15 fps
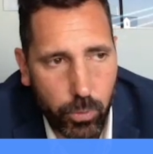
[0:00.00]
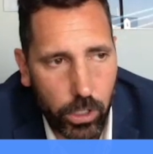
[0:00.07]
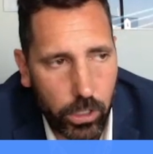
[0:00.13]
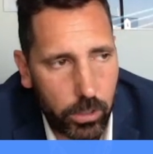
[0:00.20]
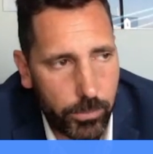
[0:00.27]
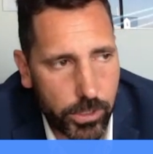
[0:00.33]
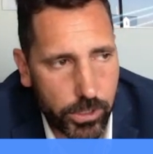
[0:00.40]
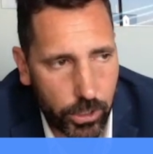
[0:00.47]
One of
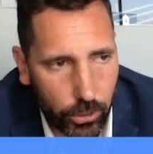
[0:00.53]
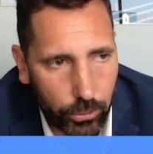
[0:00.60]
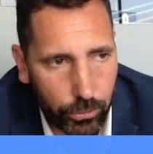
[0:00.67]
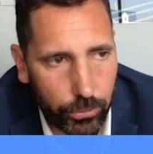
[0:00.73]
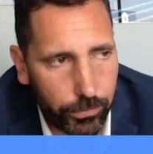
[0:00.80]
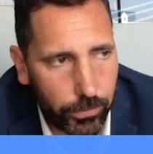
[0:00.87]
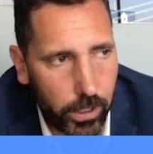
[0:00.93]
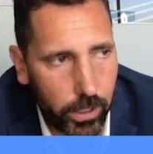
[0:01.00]
them is the
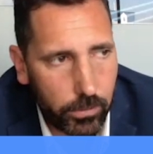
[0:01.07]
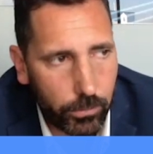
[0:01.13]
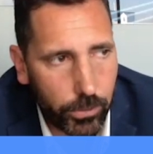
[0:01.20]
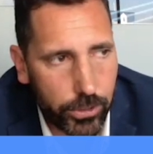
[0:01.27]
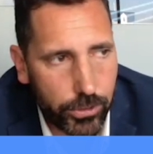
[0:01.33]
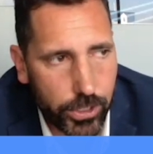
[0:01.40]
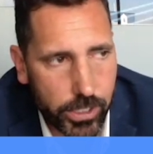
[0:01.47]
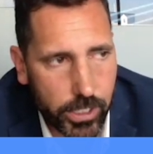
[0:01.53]
crew front,
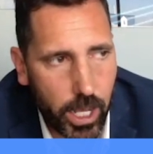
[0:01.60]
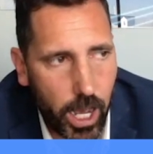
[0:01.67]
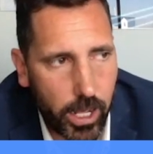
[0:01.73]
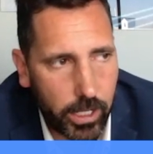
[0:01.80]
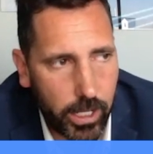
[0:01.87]
where you just